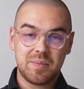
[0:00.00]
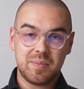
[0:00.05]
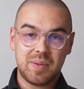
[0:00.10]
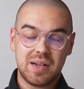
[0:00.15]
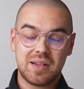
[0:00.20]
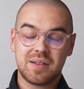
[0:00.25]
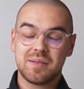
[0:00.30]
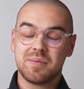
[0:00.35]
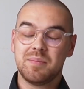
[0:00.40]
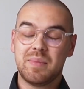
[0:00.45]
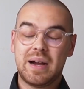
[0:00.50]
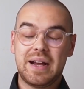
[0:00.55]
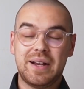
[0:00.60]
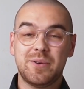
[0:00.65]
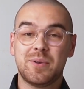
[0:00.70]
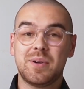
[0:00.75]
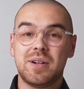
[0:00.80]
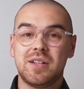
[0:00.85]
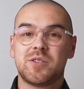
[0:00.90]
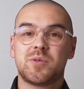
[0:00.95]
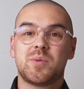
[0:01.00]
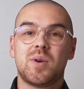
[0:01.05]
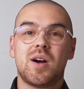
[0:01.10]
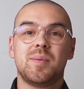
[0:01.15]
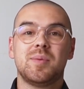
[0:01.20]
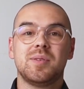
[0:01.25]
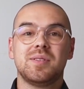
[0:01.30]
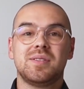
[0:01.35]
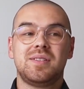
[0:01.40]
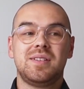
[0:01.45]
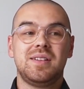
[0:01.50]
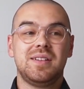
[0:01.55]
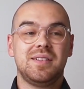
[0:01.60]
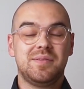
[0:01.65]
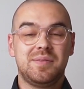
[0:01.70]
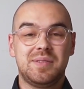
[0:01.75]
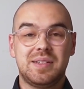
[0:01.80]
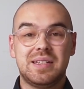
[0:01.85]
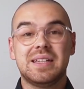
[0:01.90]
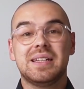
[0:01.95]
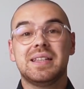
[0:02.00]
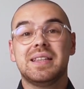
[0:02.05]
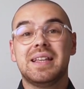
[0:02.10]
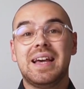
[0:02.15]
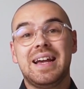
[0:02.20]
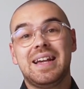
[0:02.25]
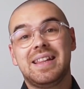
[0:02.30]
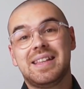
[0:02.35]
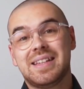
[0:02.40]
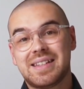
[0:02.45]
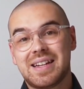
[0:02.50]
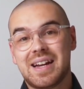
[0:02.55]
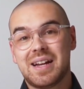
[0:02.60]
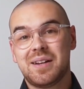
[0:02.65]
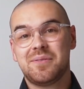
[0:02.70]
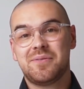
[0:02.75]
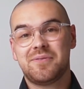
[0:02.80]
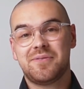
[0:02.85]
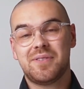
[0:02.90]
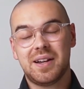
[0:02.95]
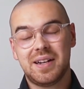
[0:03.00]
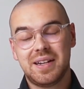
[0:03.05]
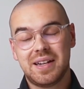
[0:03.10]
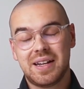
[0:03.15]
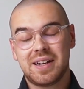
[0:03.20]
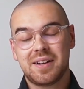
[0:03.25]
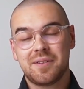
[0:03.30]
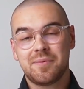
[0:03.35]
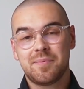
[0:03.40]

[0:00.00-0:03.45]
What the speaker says: But minority squabbles, delay this kind of funding.